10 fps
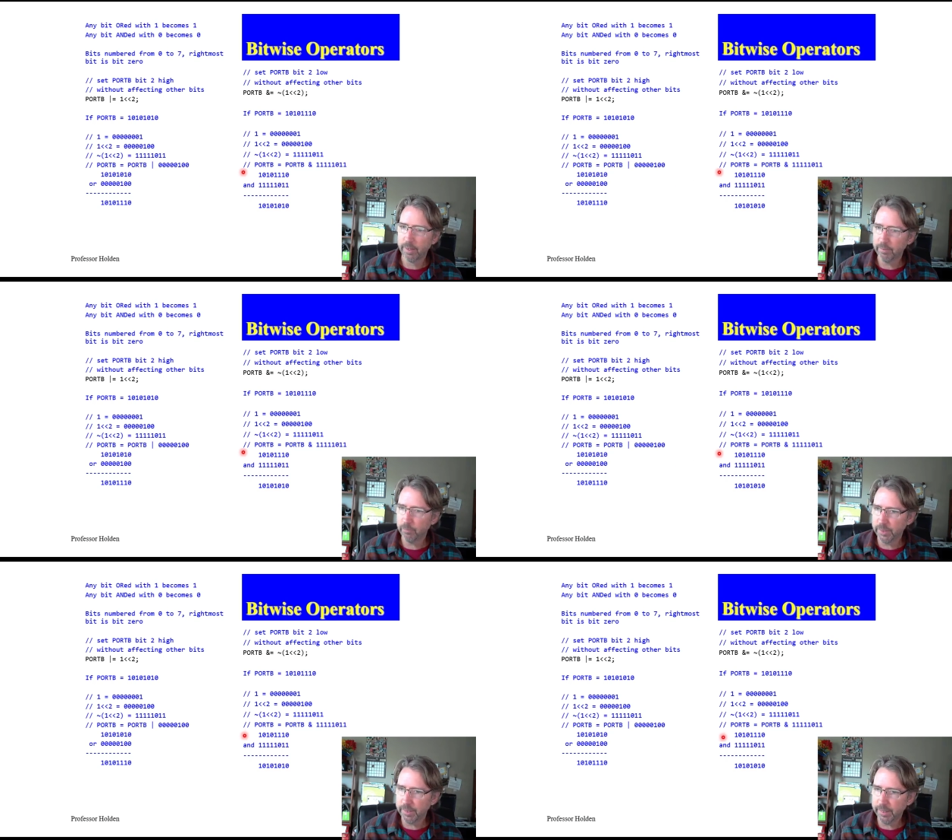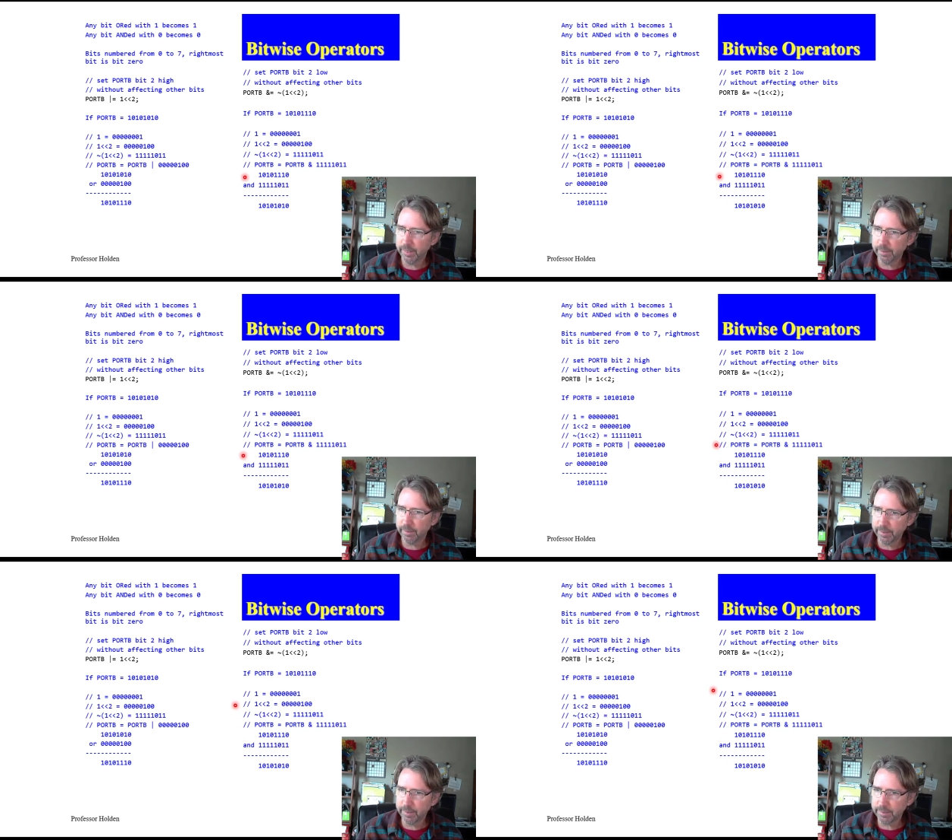If we take
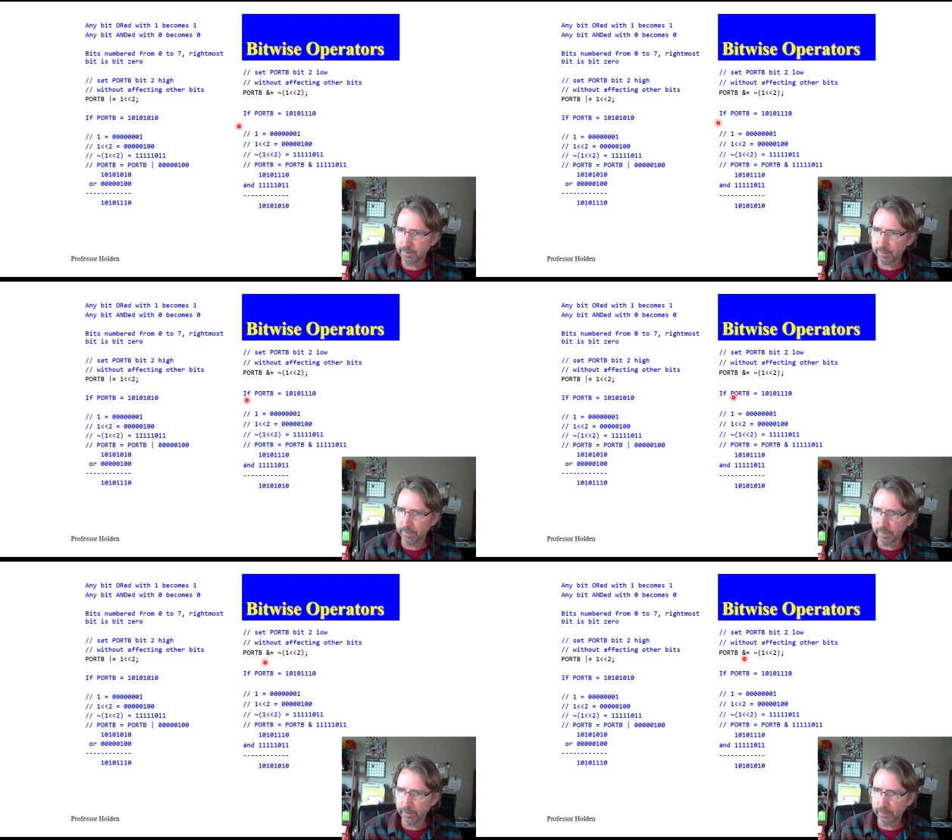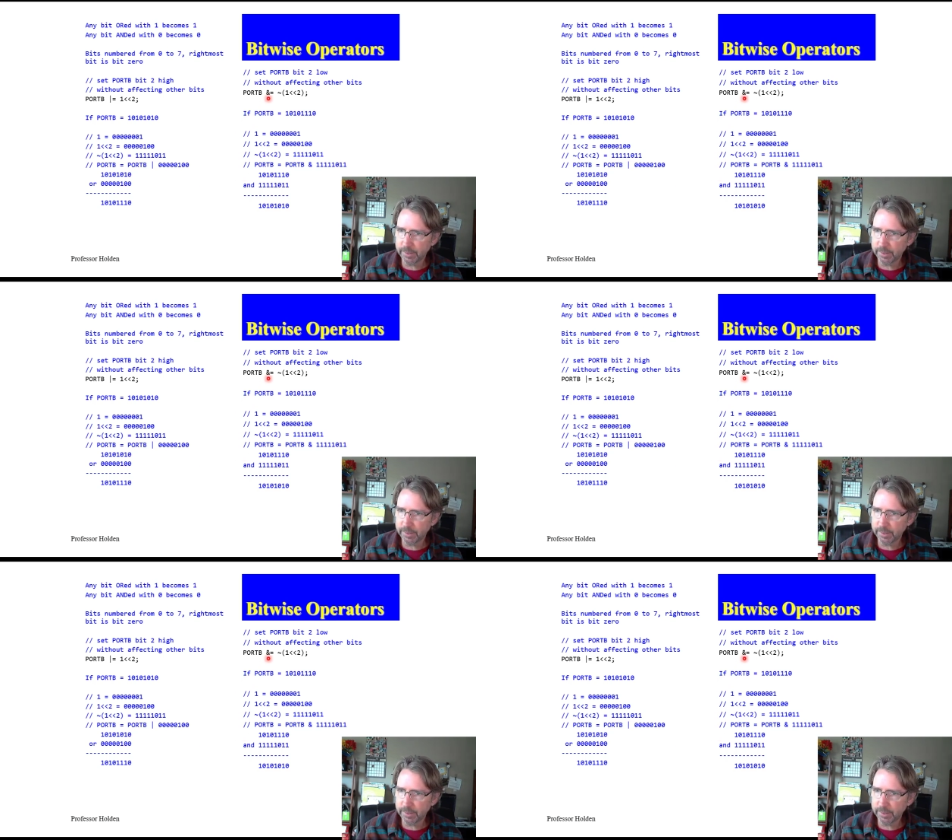the other